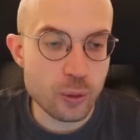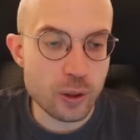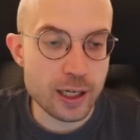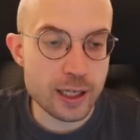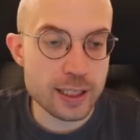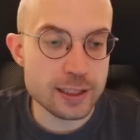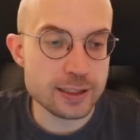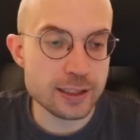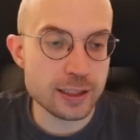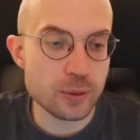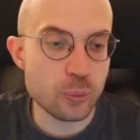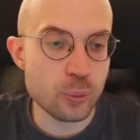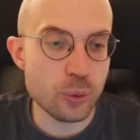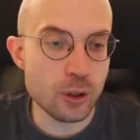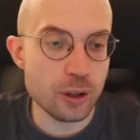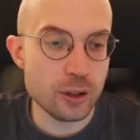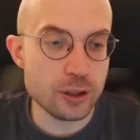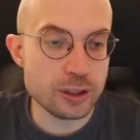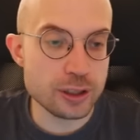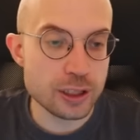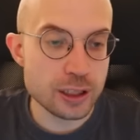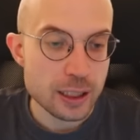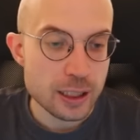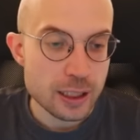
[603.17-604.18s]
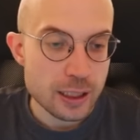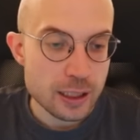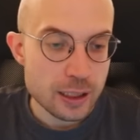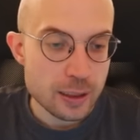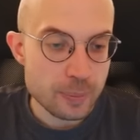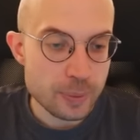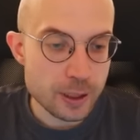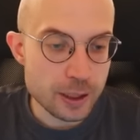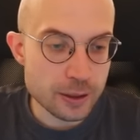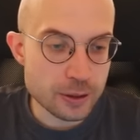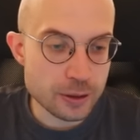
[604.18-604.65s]
is it worse?
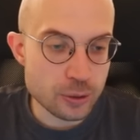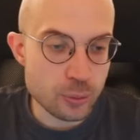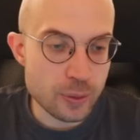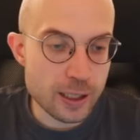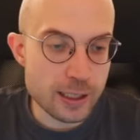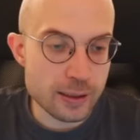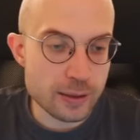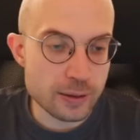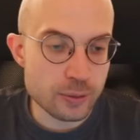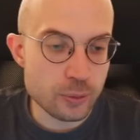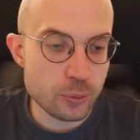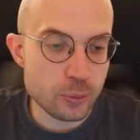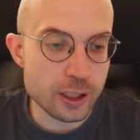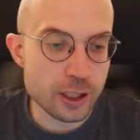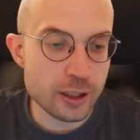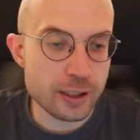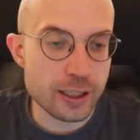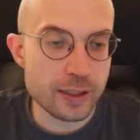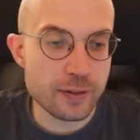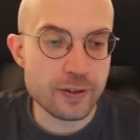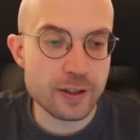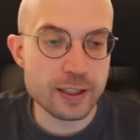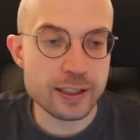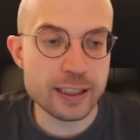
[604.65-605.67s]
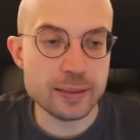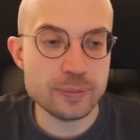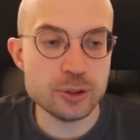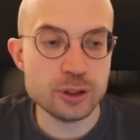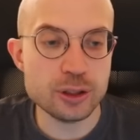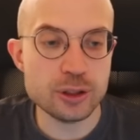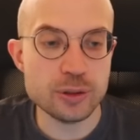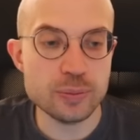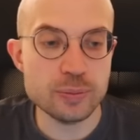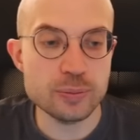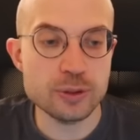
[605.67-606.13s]
Because while we are giving them
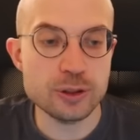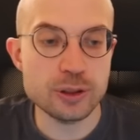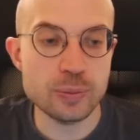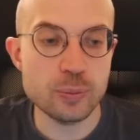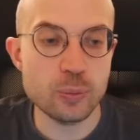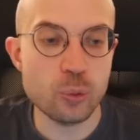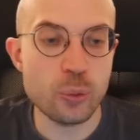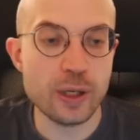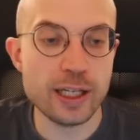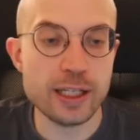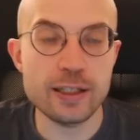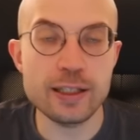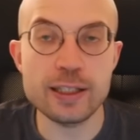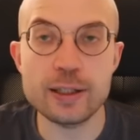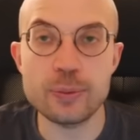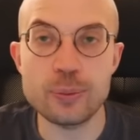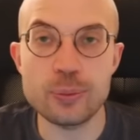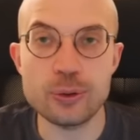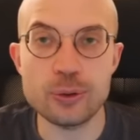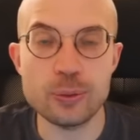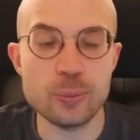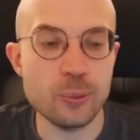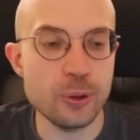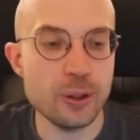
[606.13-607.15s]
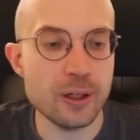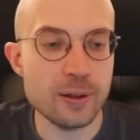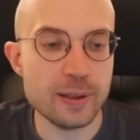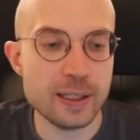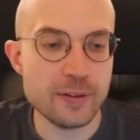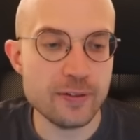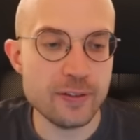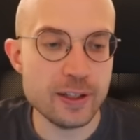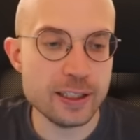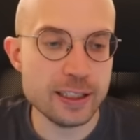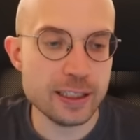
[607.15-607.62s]
some wiggling room, we are
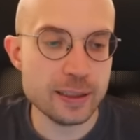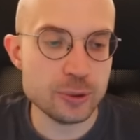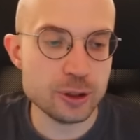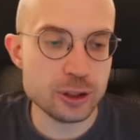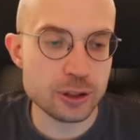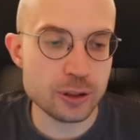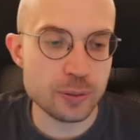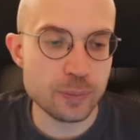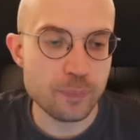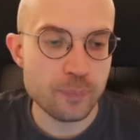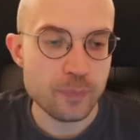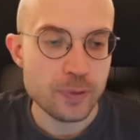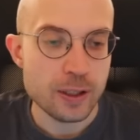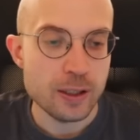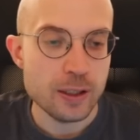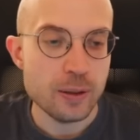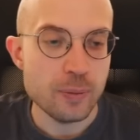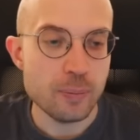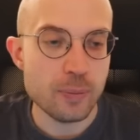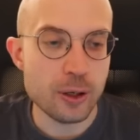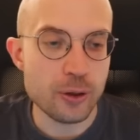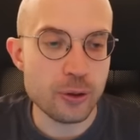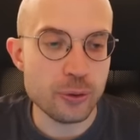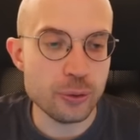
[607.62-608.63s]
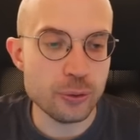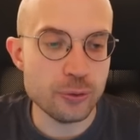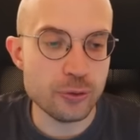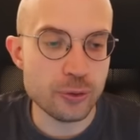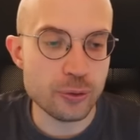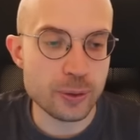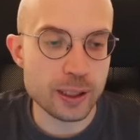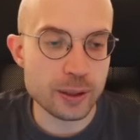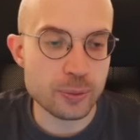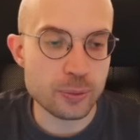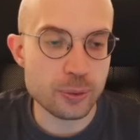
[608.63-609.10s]
giving them some
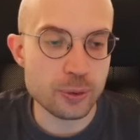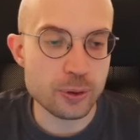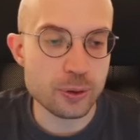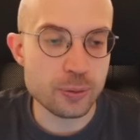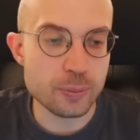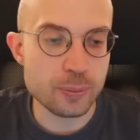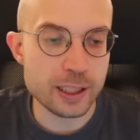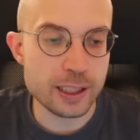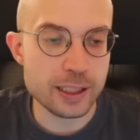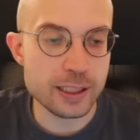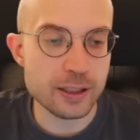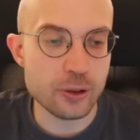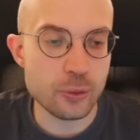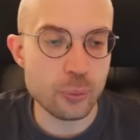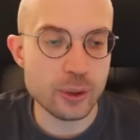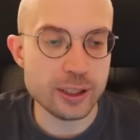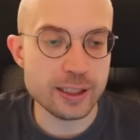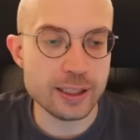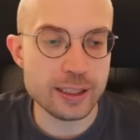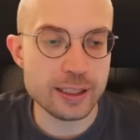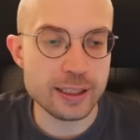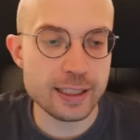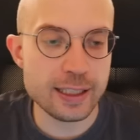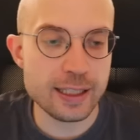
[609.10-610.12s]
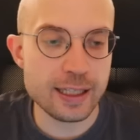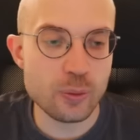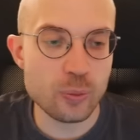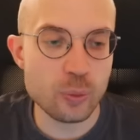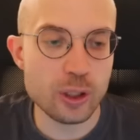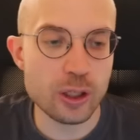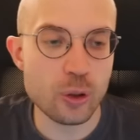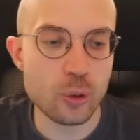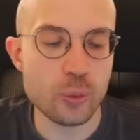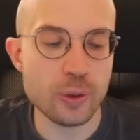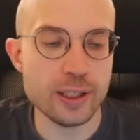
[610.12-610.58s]
maneuvering room here with the king, and we
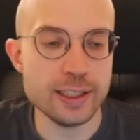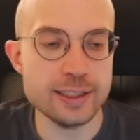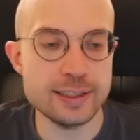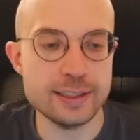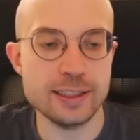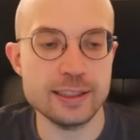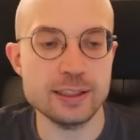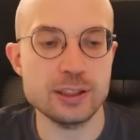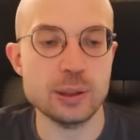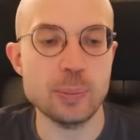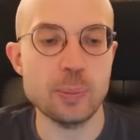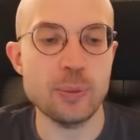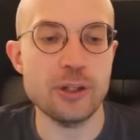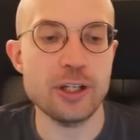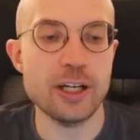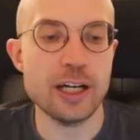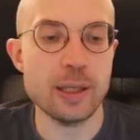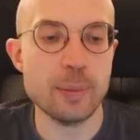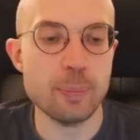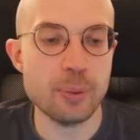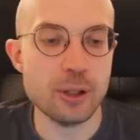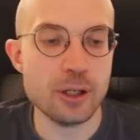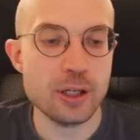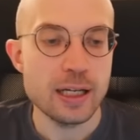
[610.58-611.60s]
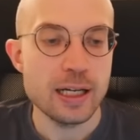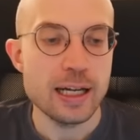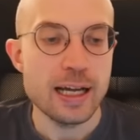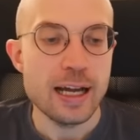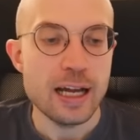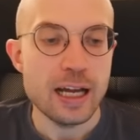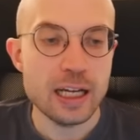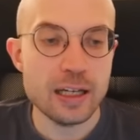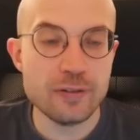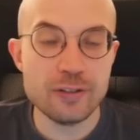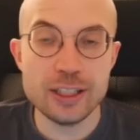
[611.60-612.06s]
are wasting some time. But
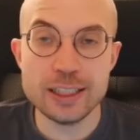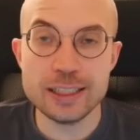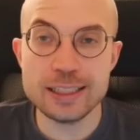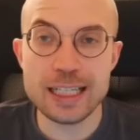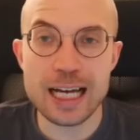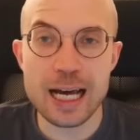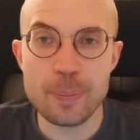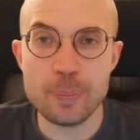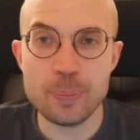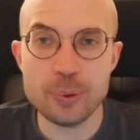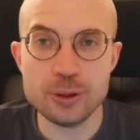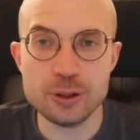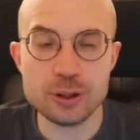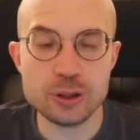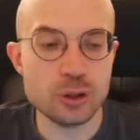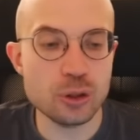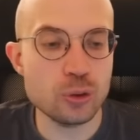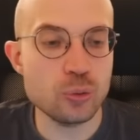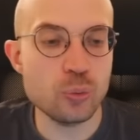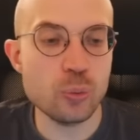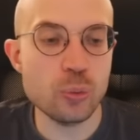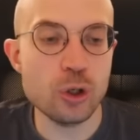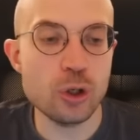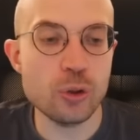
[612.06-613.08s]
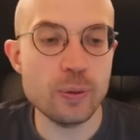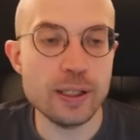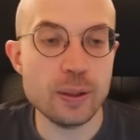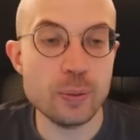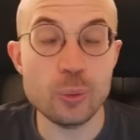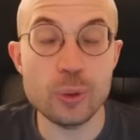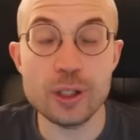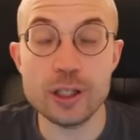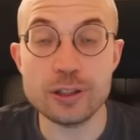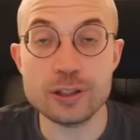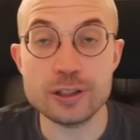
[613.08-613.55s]
if this happens, don't worry,
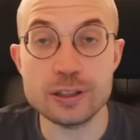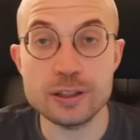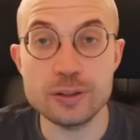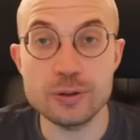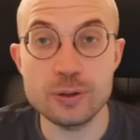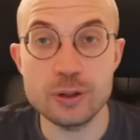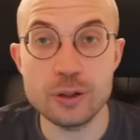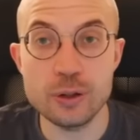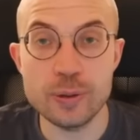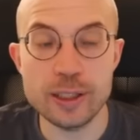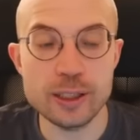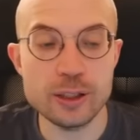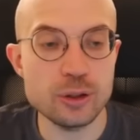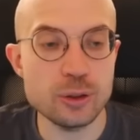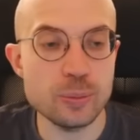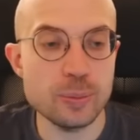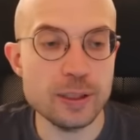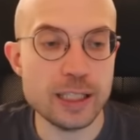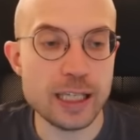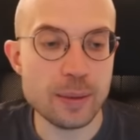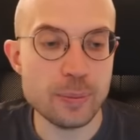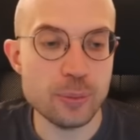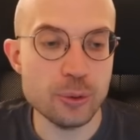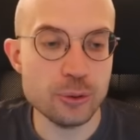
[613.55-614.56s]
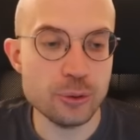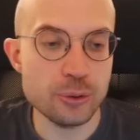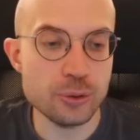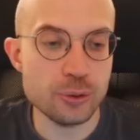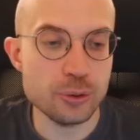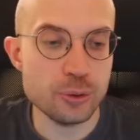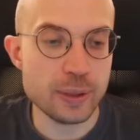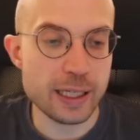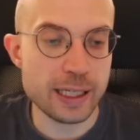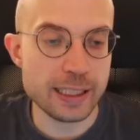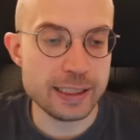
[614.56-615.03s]
we are still going to be able to
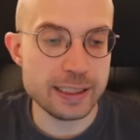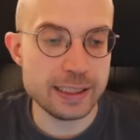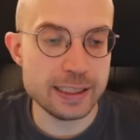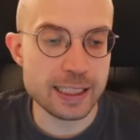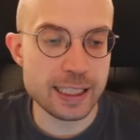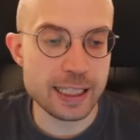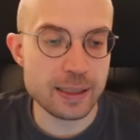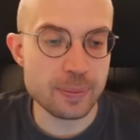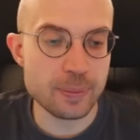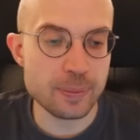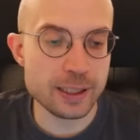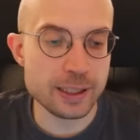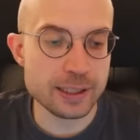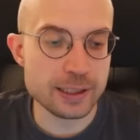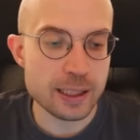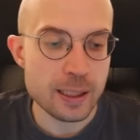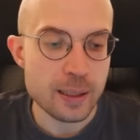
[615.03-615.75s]
do a checkmate.